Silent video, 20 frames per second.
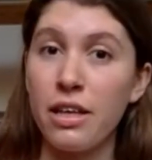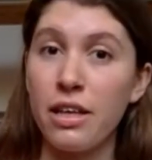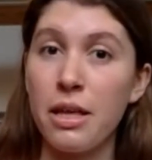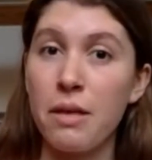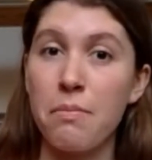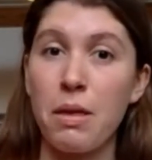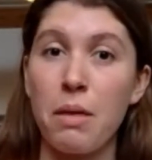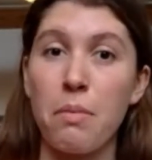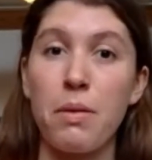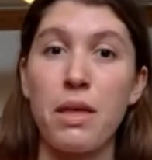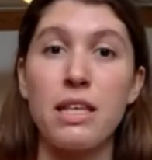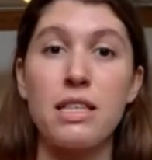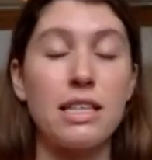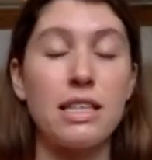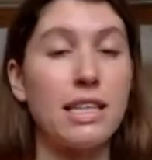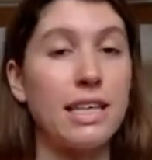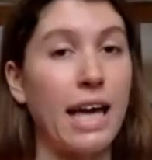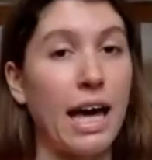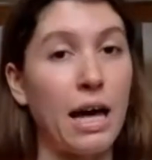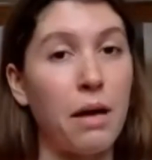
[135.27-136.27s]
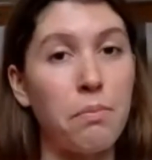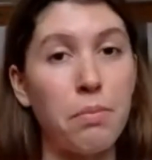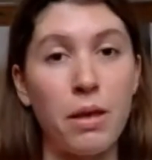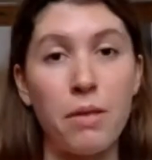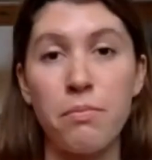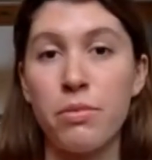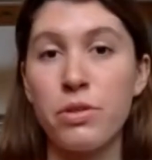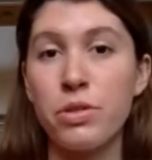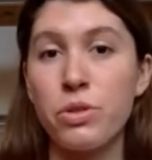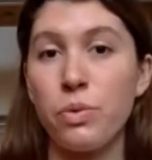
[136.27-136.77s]
Maybe it's a gap in
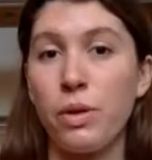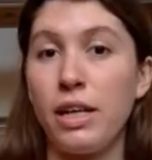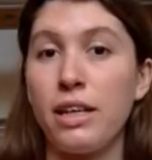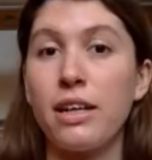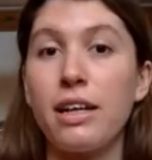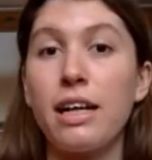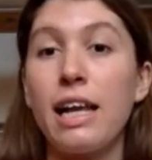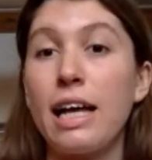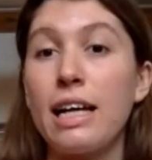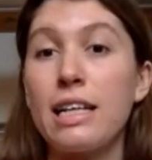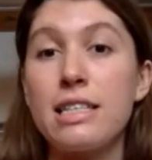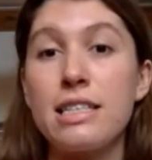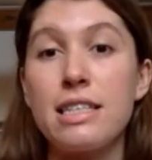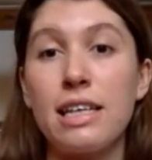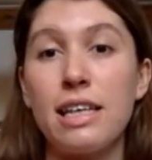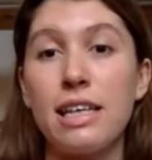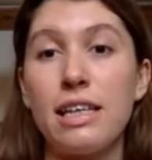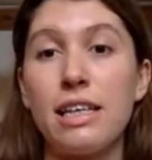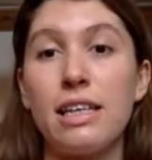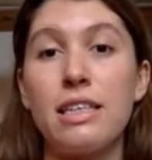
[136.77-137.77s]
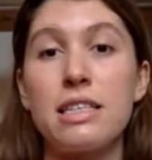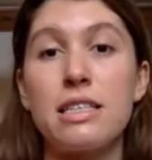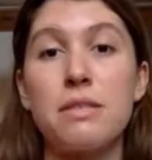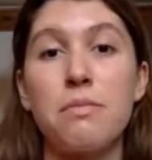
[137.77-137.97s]
between classes,